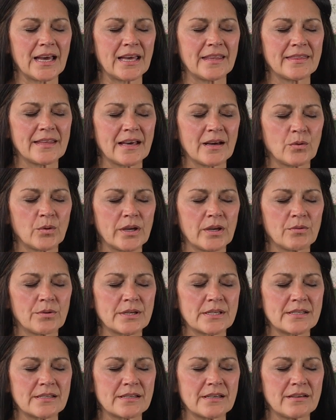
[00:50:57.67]
And that we
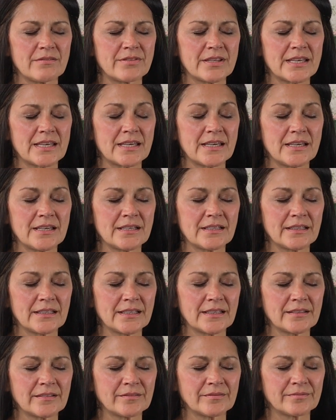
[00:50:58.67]
receive the
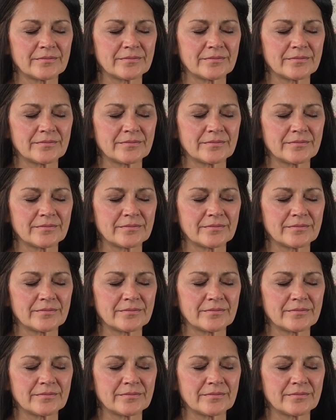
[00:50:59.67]
healing,